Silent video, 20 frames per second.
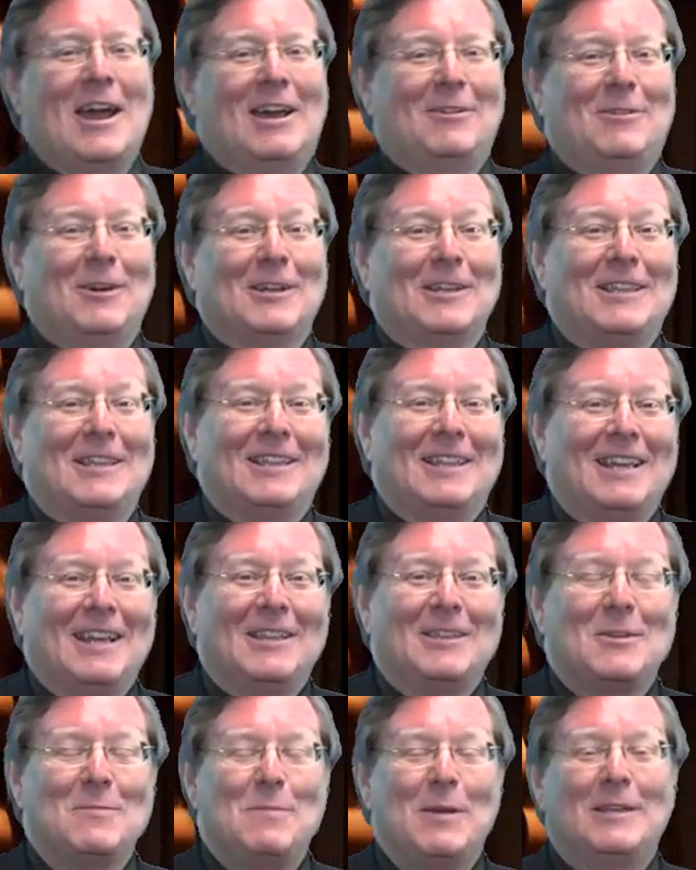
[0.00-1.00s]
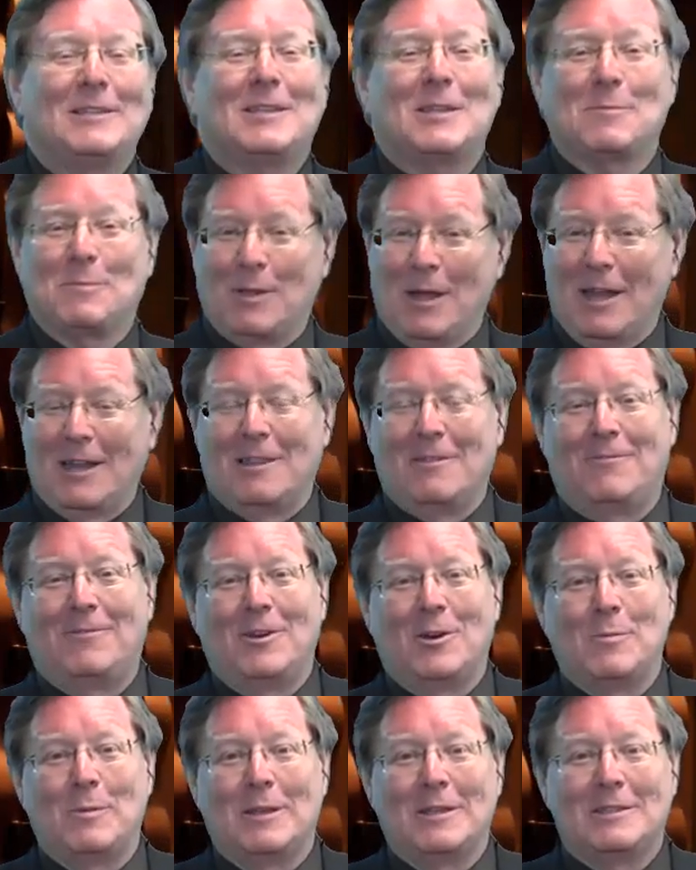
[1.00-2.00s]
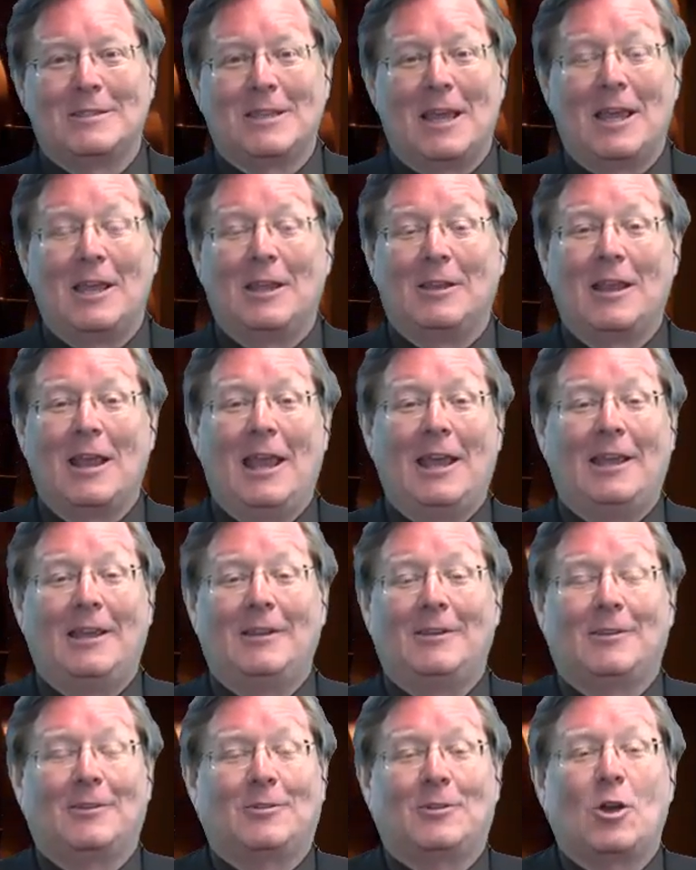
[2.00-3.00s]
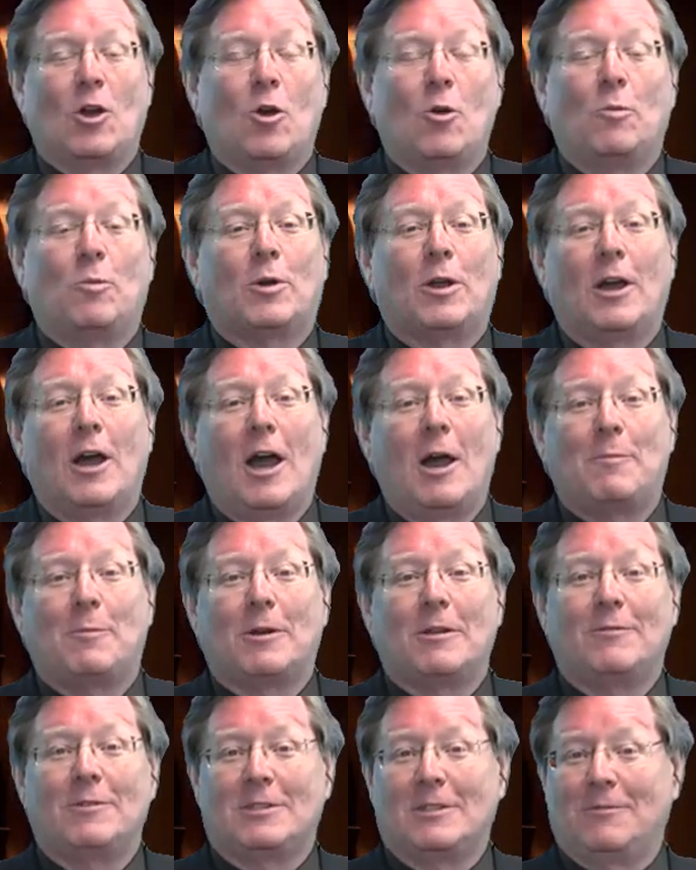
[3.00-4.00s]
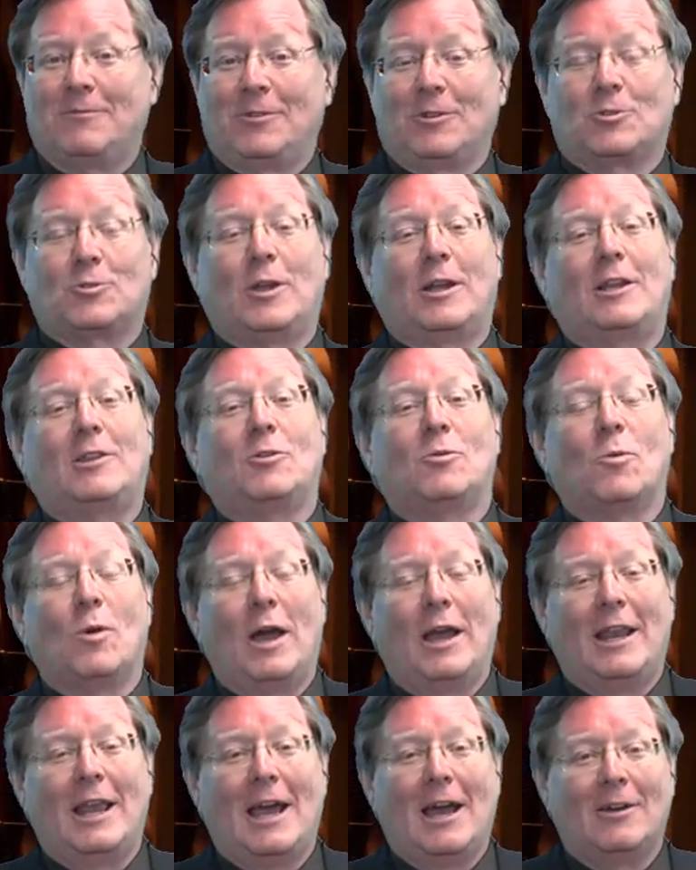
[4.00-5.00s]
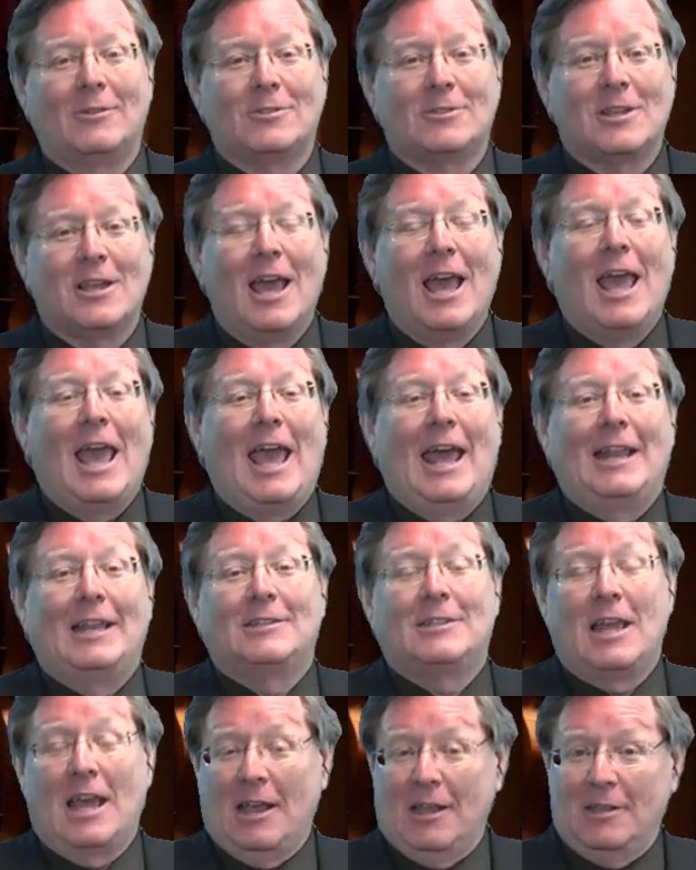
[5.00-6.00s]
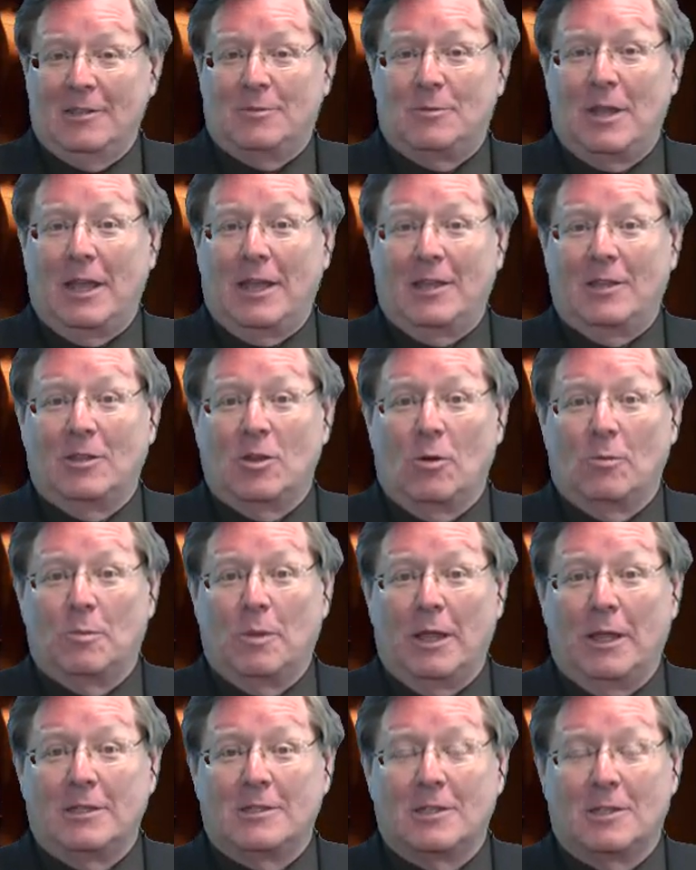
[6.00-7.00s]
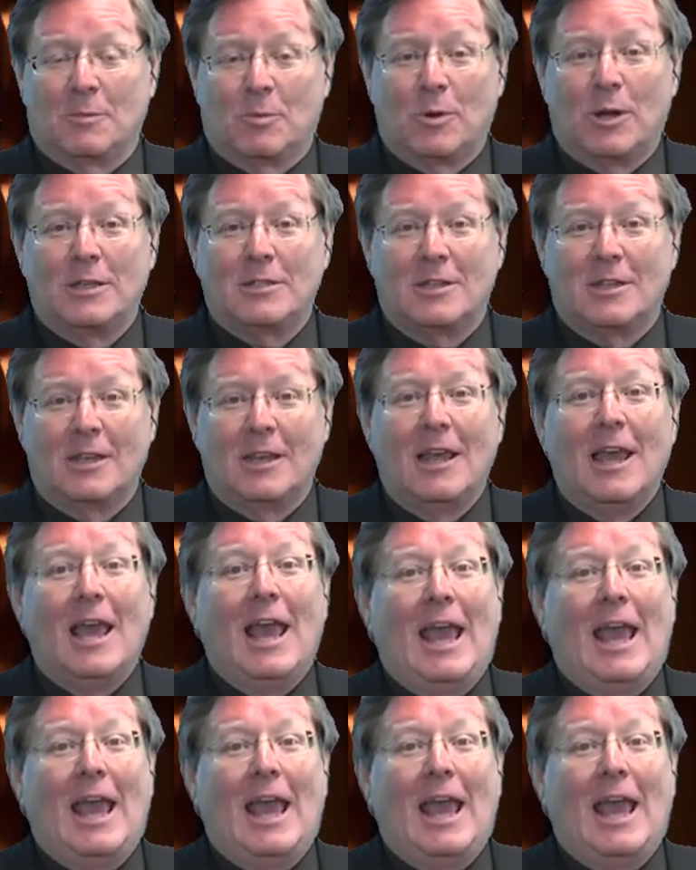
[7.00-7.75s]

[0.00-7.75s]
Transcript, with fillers: Well, the basic plot of the film is a, a Cobra operative has infiltrated the White House and is, not, is taking the place of the president.